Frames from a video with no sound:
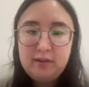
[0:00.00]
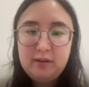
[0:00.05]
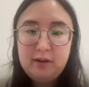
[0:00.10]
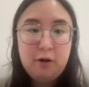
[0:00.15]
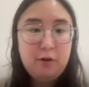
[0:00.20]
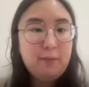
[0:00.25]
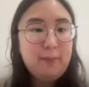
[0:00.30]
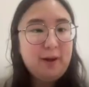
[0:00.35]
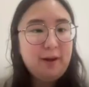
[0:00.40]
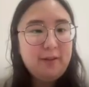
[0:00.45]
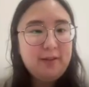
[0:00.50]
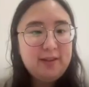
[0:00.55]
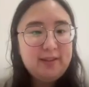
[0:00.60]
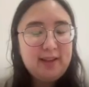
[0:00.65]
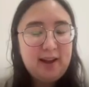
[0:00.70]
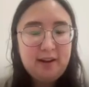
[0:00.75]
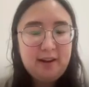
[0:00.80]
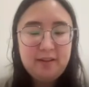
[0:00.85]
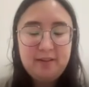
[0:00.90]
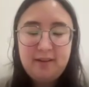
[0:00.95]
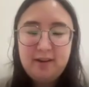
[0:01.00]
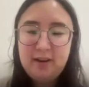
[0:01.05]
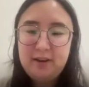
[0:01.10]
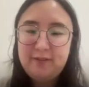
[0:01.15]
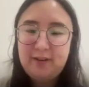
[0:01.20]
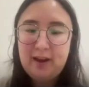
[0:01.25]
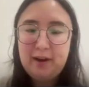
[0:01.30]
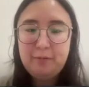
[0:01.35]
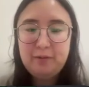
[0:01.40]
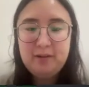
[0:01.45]
go about this hackathon
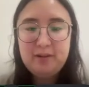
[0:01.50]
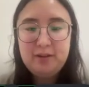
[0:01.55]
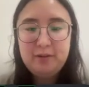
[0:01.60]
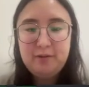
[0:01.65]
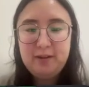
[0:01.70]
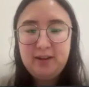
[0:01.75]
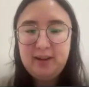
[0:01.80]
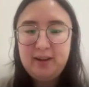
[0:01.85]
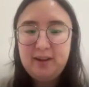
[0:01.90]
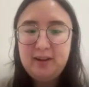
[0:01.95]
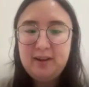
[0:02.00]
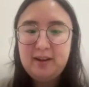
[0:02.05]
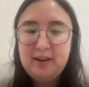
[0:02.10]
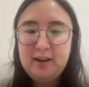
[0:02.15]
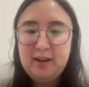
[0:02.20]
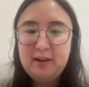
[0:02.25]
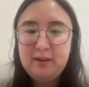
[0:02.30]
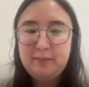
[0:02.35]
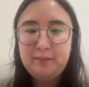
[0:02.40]
if I were doing it